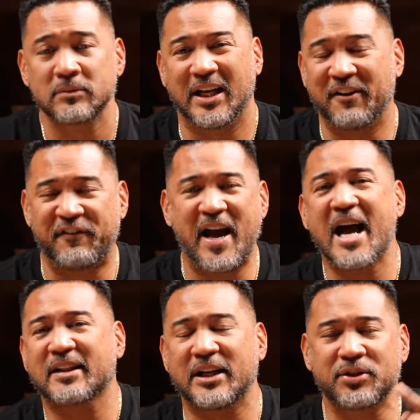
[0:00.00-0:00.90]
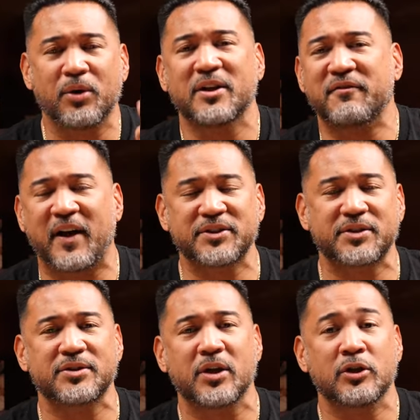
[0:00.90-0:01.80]
In fact, they told
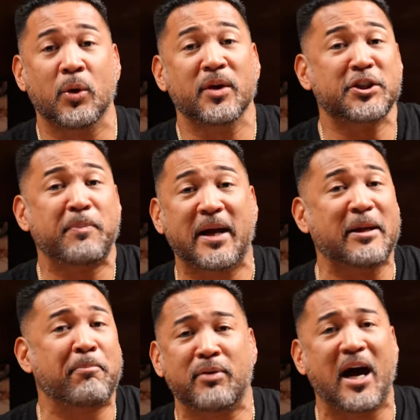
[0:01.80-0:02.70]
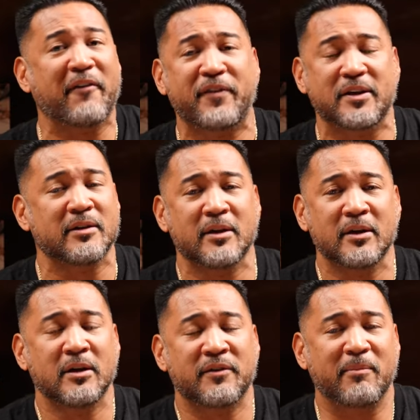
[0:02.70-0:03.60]
investors don't expect a profit
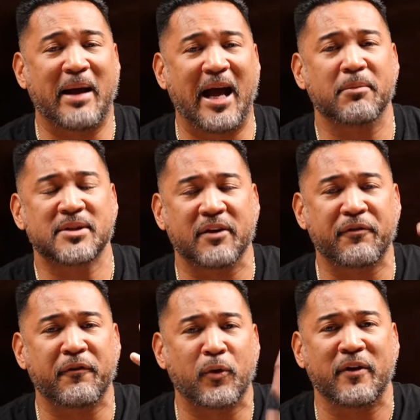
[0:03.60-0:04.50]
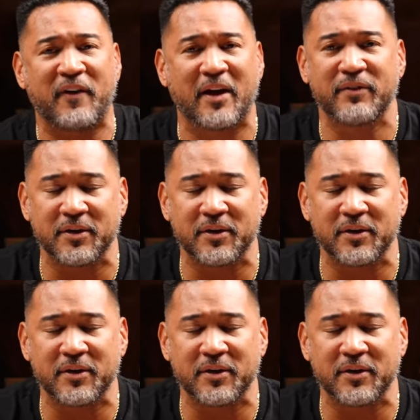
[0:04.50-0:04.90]
from Amazon for 45